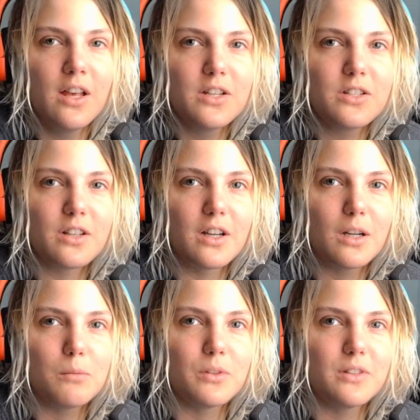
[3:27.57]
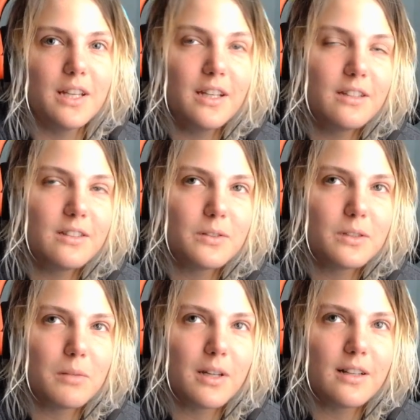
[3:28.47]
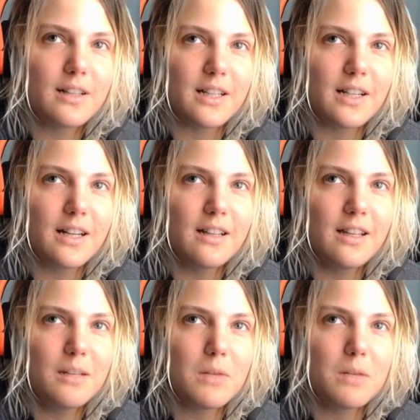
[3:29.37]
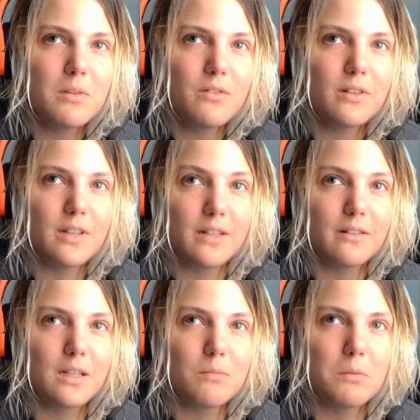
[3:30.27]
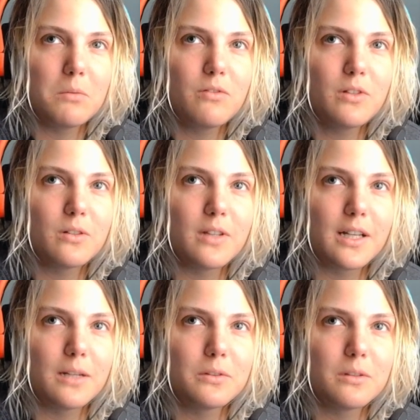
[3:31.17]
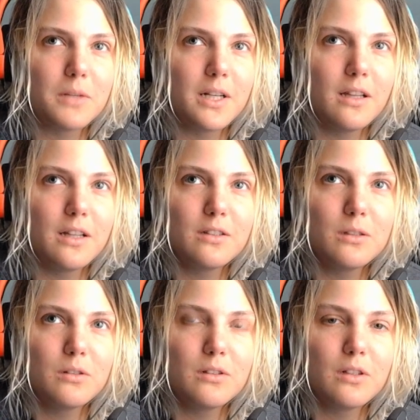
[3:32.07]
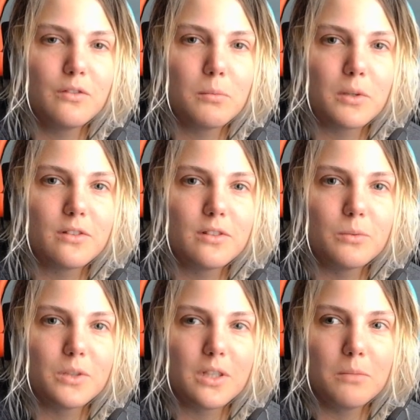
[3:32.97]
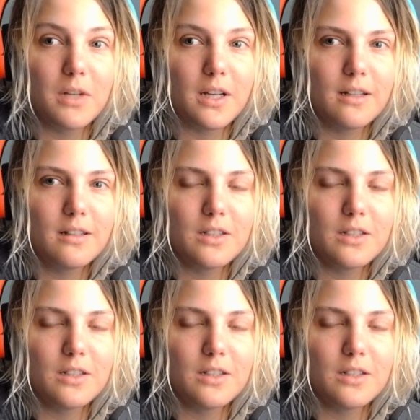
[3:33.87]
took a couple days to respond, and it kind of like made me feel angry. It made me feel like I was some kind of less than of a person, which I'm not.